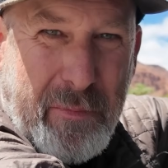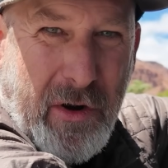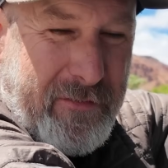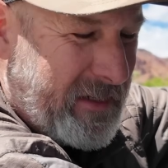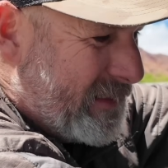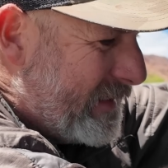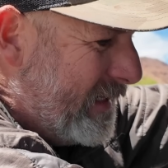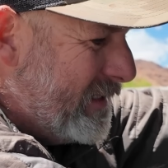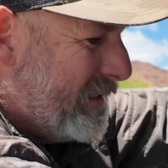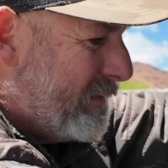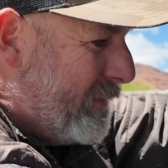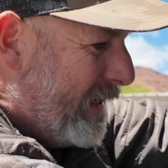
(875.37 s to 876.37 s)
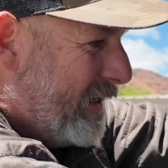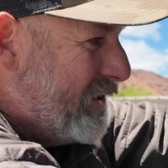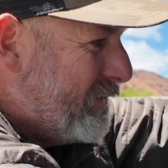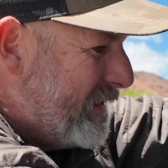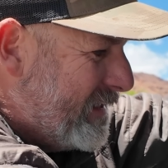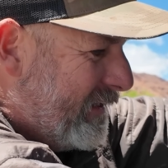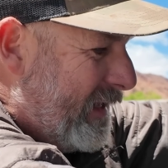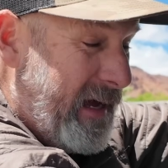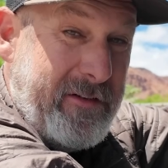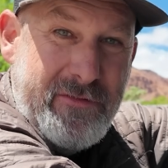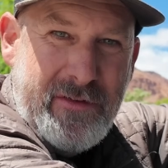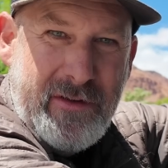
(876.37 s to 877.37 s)
perfect sense because we still
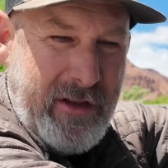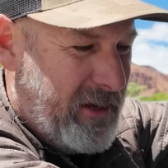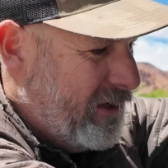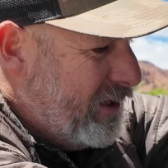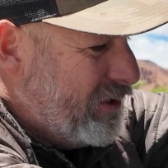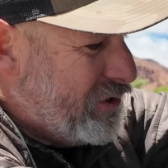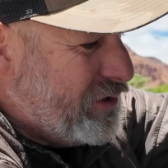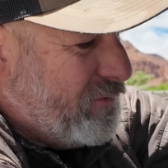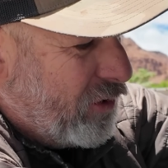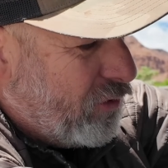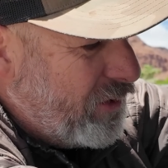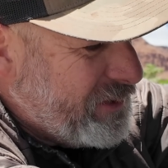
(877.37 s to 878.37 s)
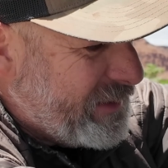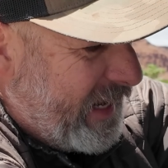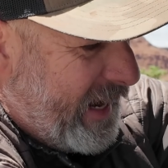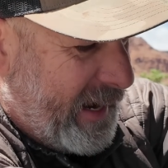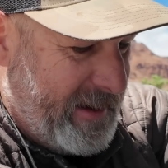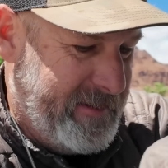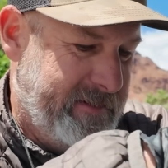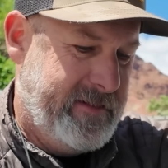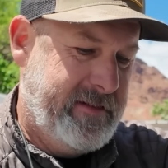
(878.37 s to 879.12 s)
have 2 more quarts to add.